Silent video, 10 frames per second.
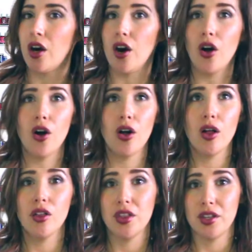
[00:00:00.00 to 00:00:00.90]

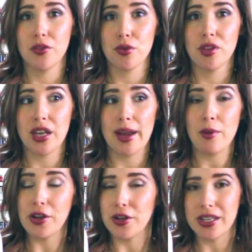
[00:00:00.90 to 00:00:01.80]
all through the night
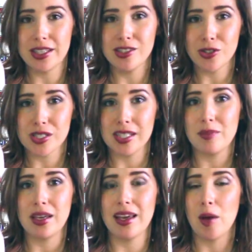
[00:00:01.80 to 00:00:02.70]
while your kids are sleeping,